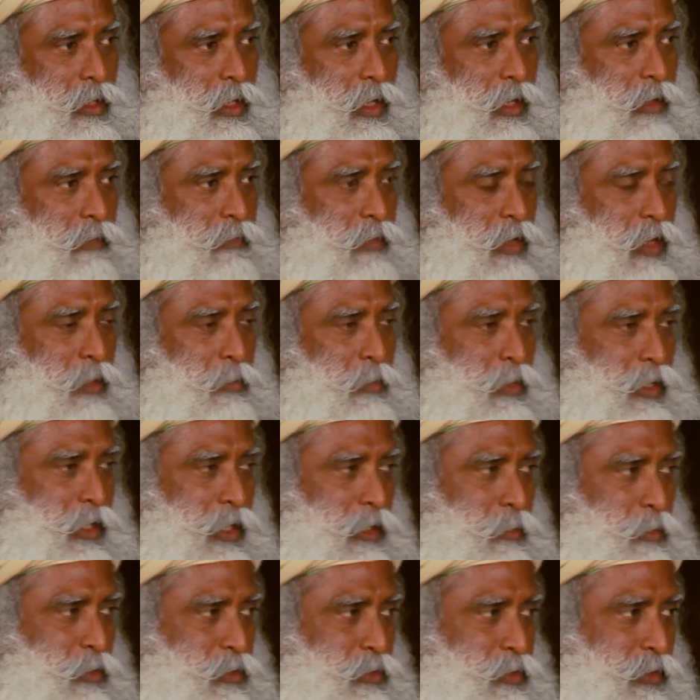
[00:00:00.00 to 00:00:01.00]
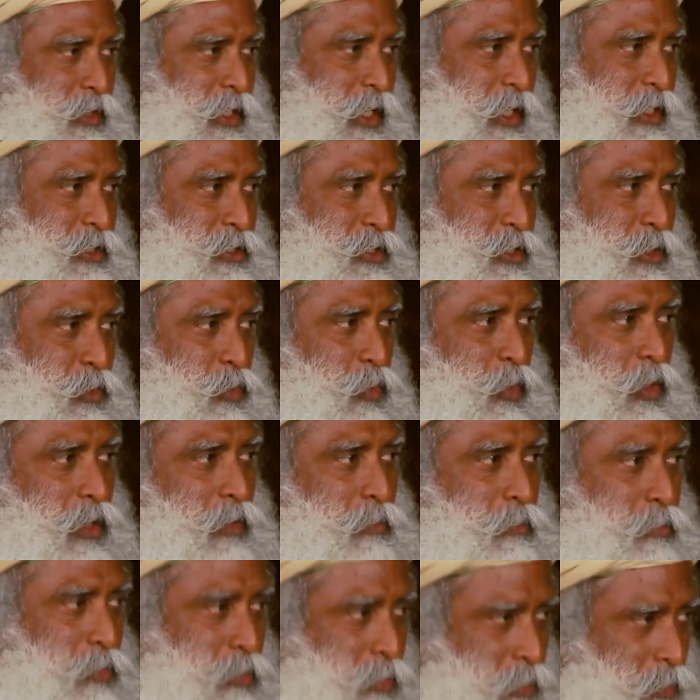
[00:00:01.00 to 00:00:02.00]
I have not been able to cancel
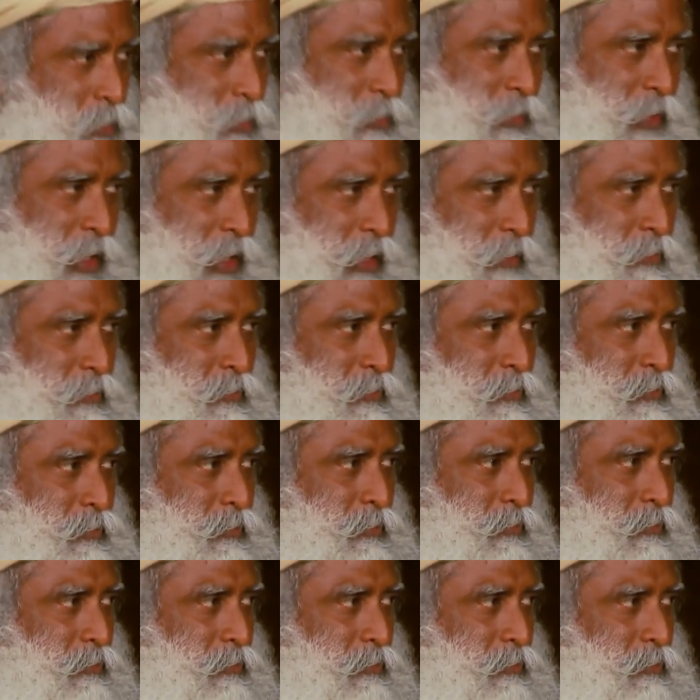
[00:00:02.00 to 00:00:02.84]
one program